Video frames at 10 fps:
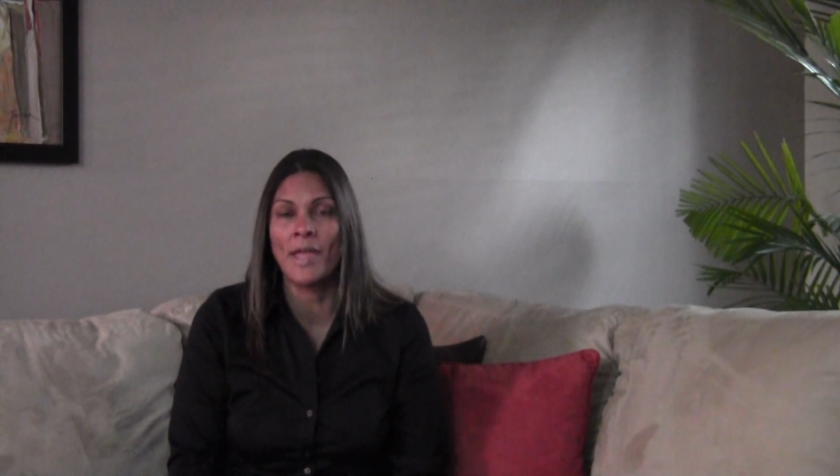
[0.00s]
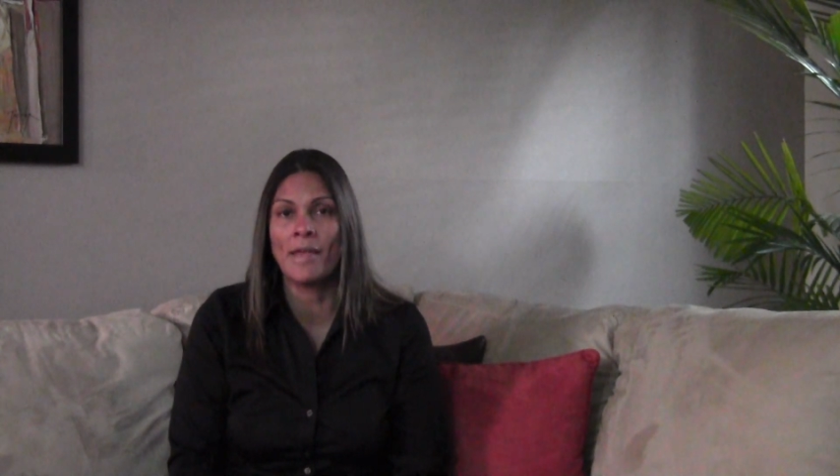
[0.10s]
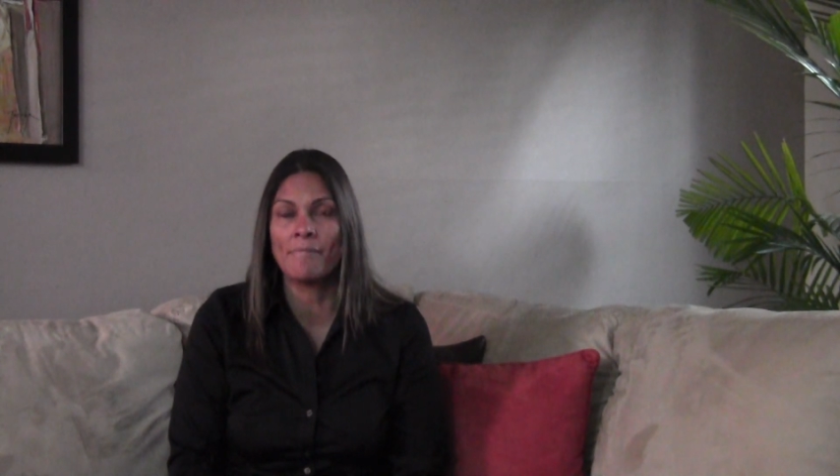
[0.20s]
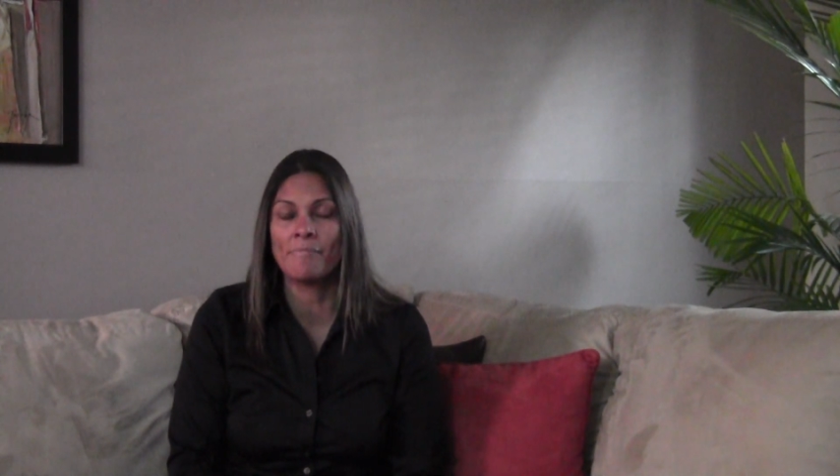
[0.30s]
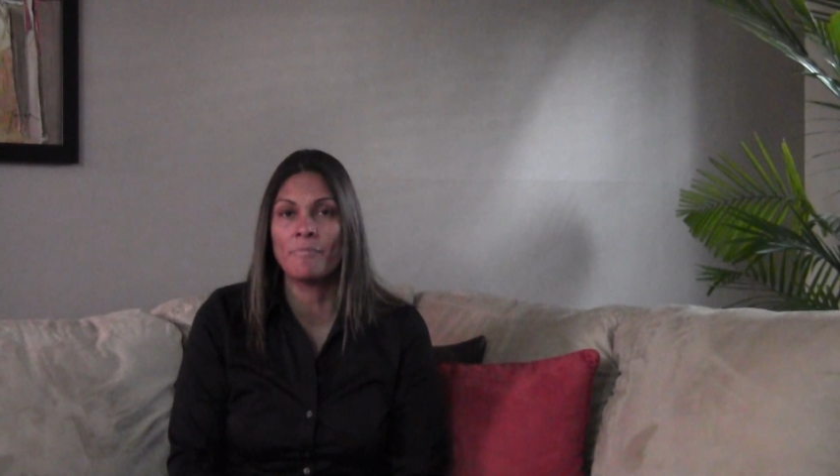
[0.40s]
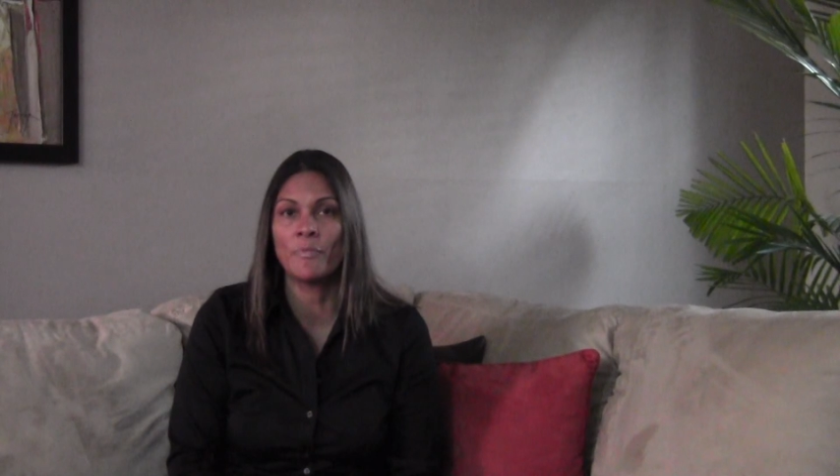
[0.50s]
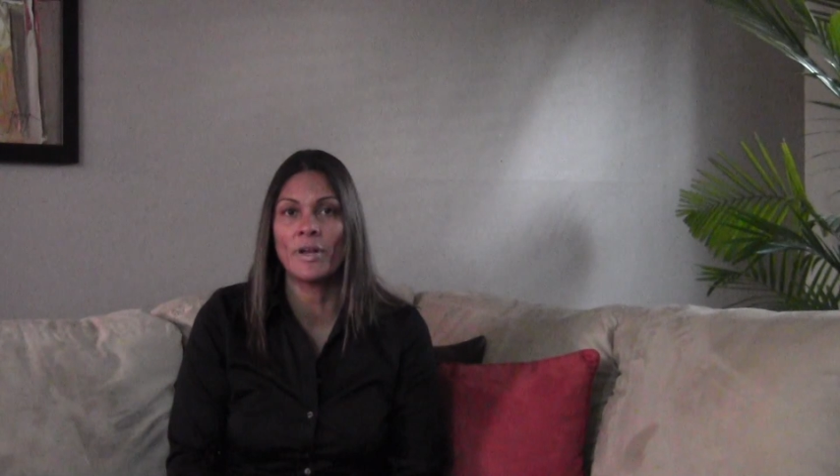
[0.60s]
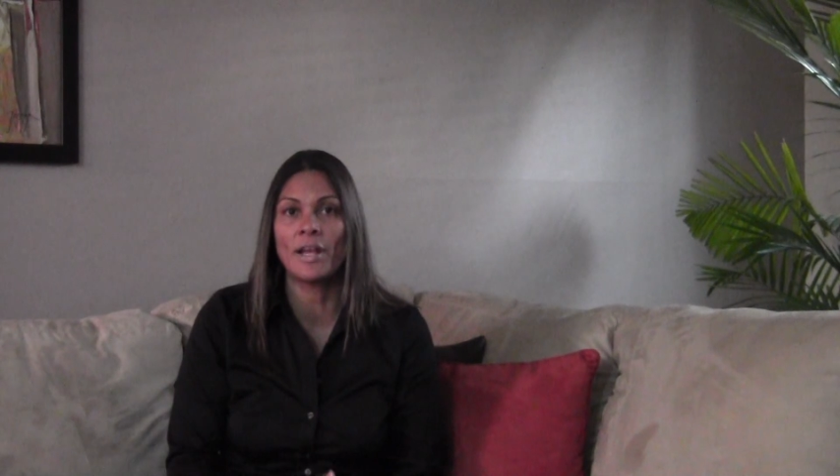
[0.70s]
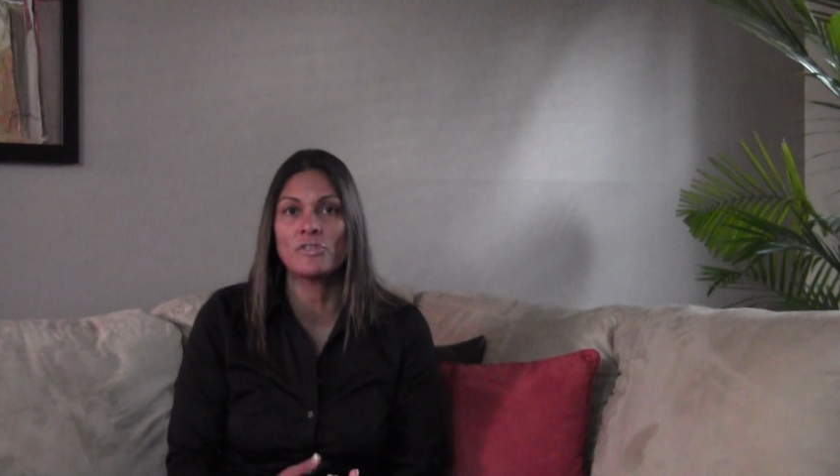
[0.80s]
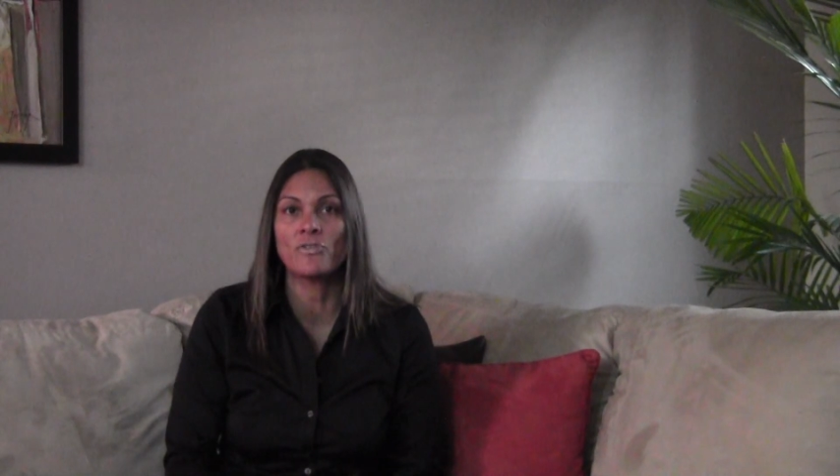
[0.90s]
and
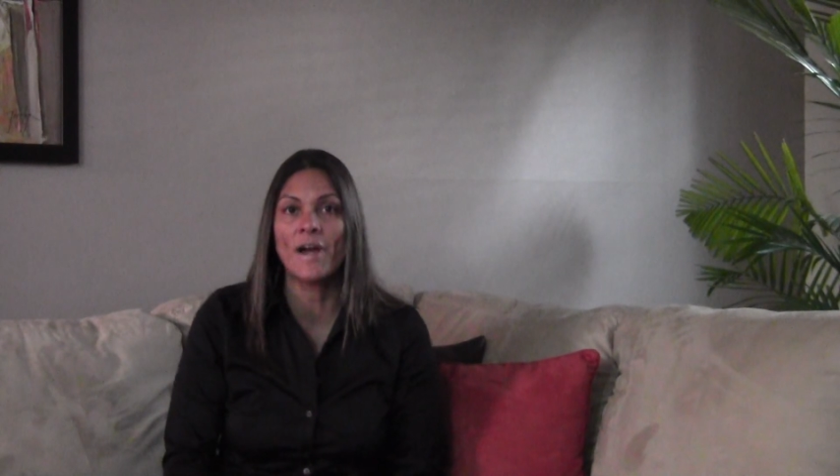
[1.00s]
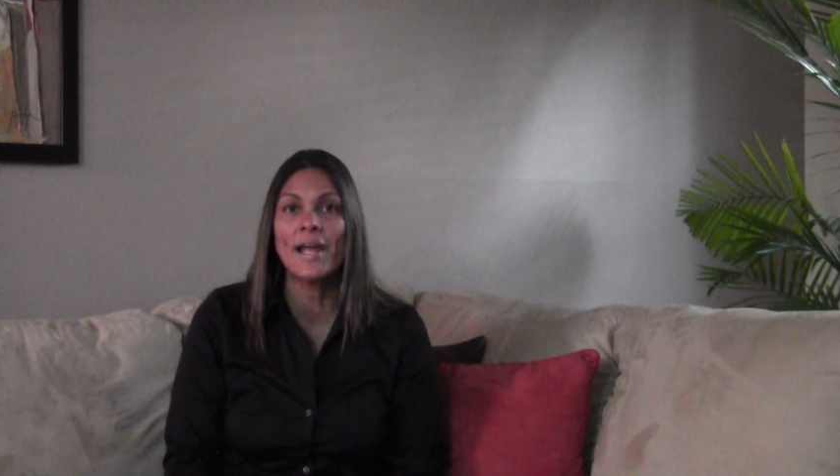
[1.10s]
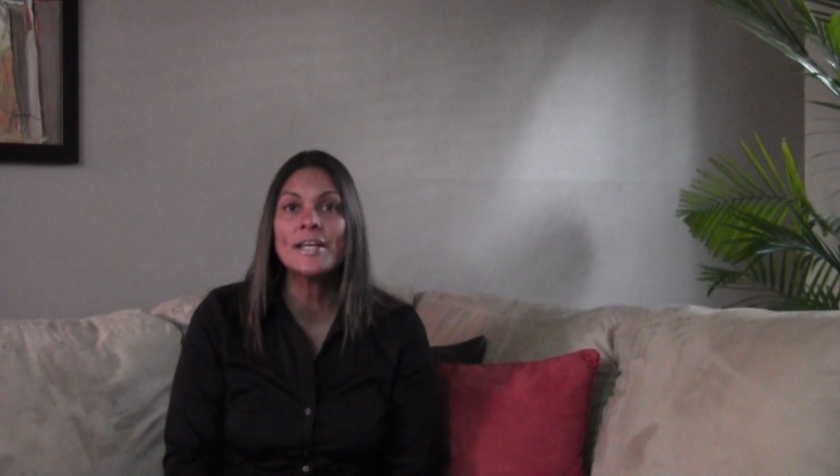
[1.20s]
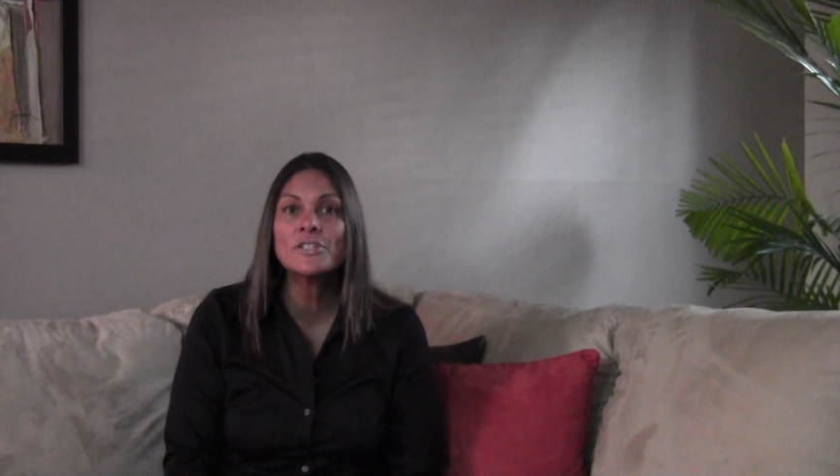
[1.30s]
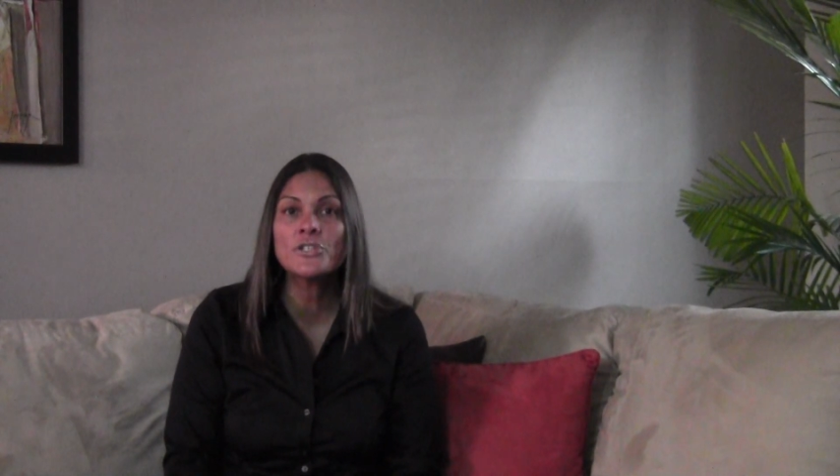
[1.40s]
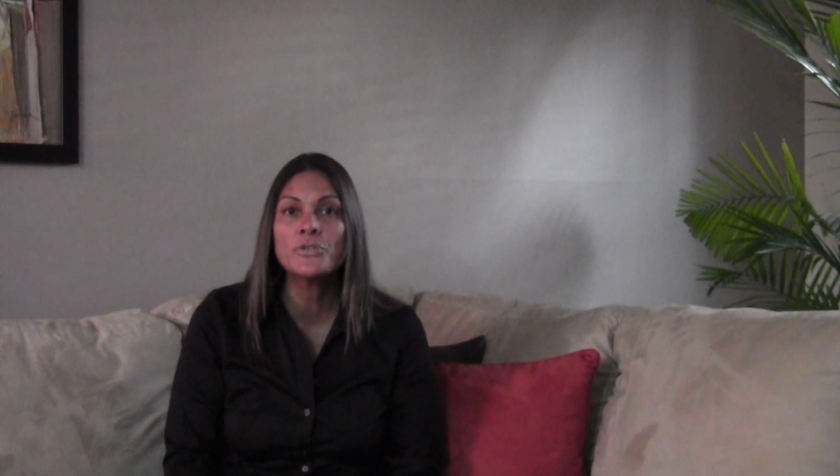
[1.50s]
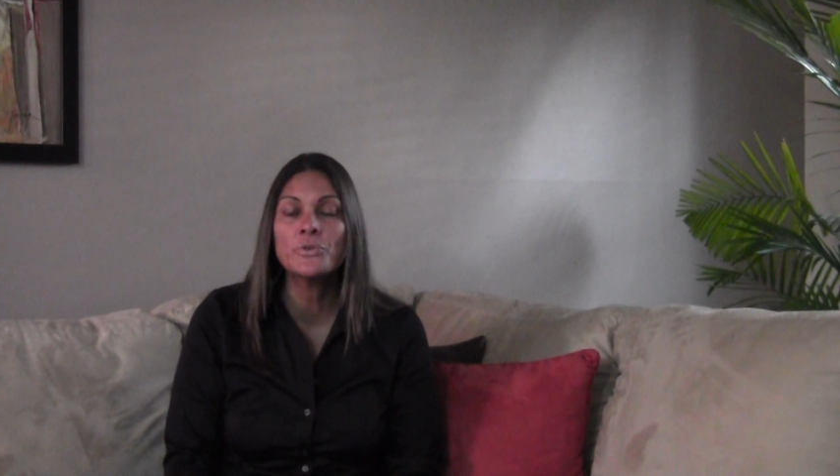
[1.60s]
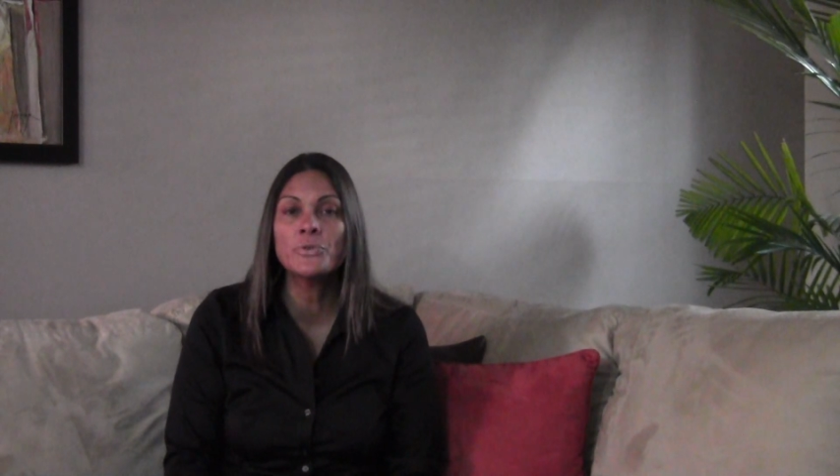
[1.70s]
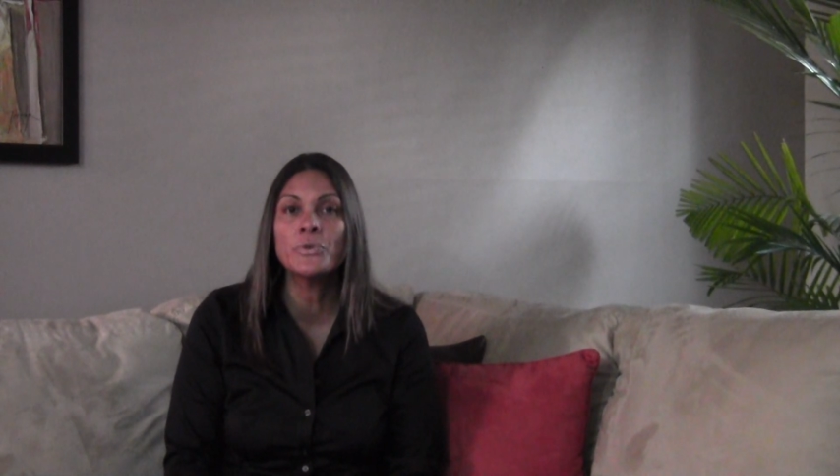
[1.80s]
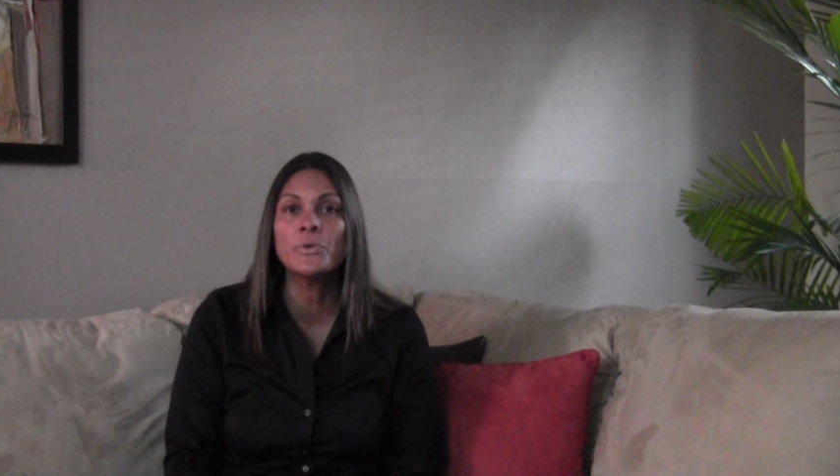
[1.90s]
when I tried
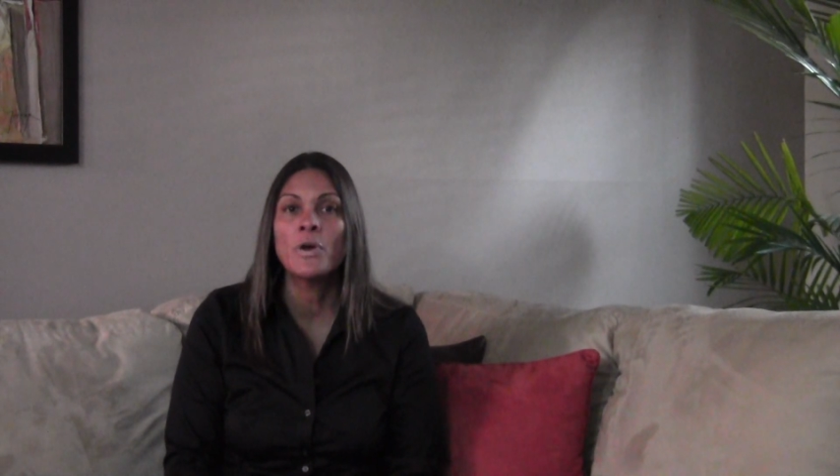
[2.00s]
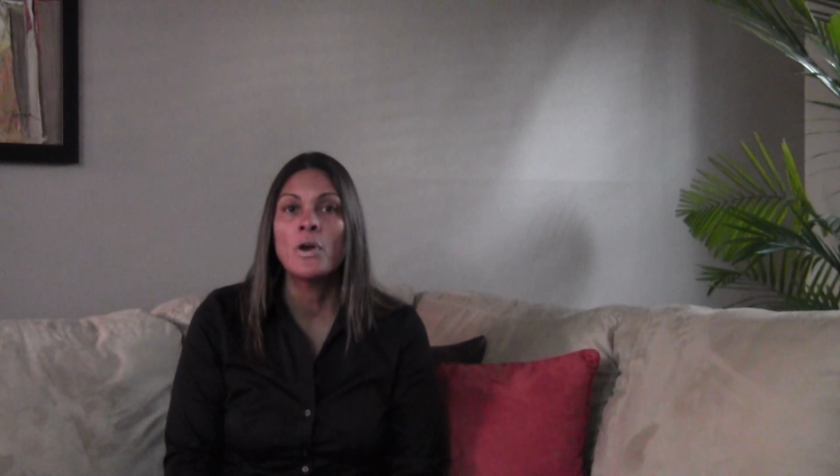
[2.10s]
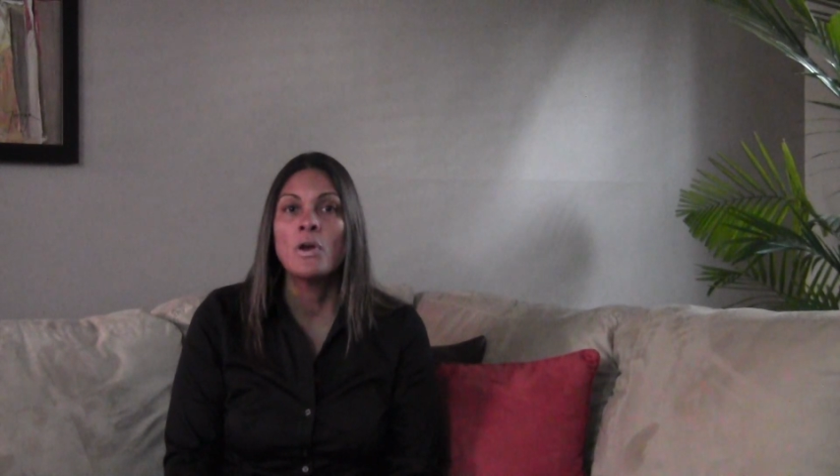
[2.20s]
to